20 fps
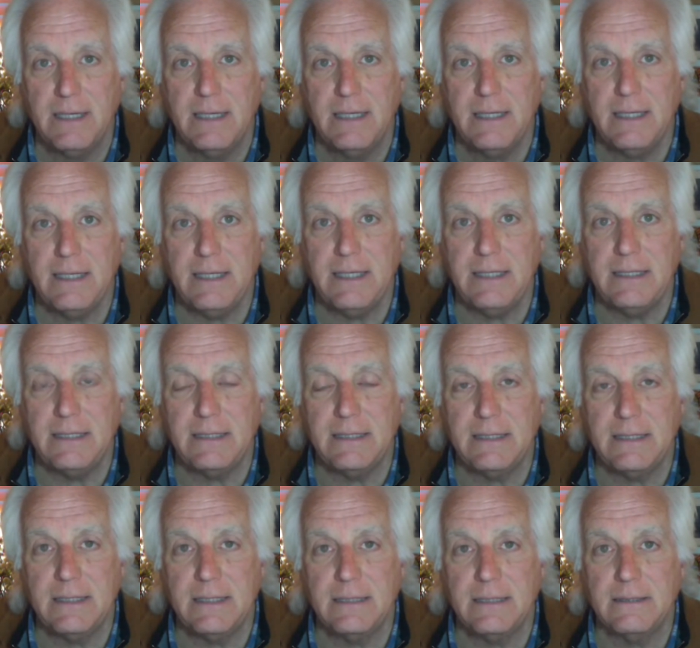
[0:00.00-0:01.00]
in
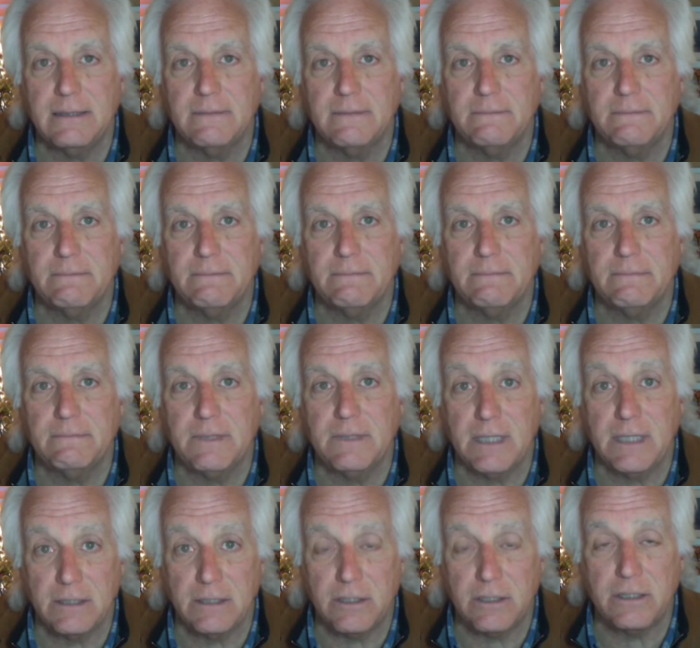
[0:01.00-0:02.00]
uh, the,
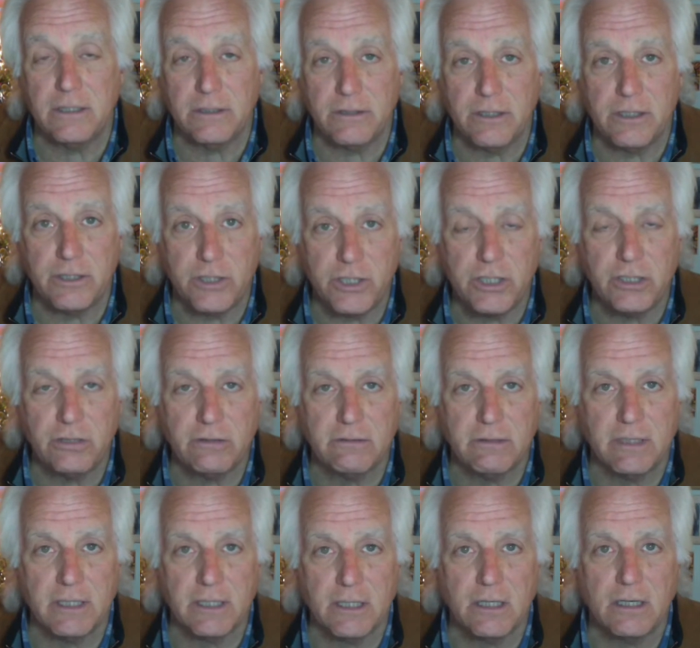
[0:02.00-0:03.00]
the the
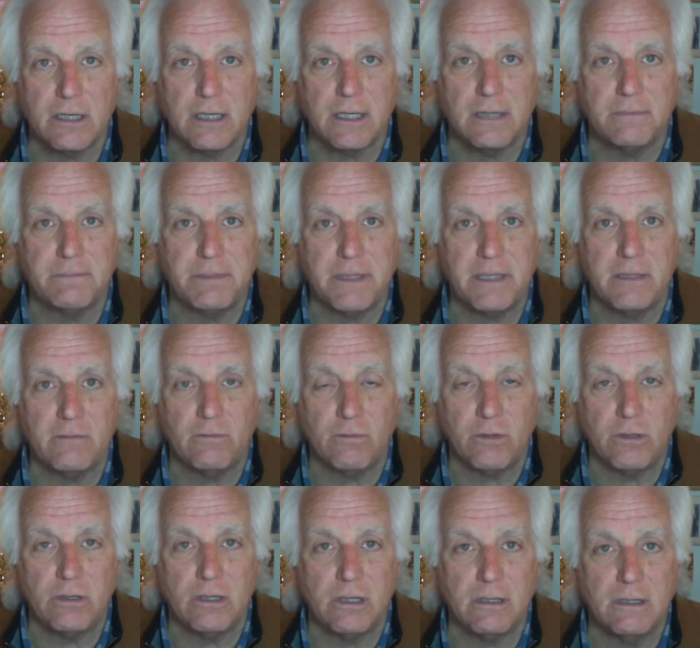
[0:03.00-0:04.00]
children caught up in
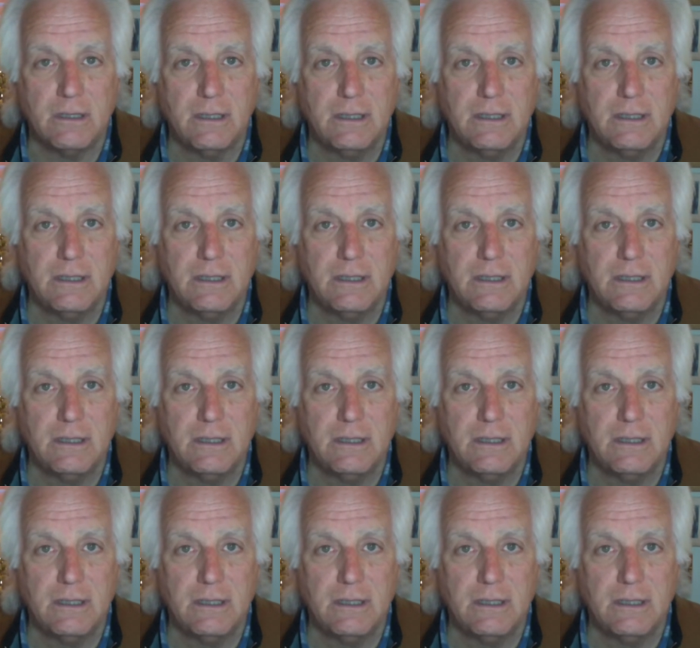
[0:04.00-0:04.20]
war,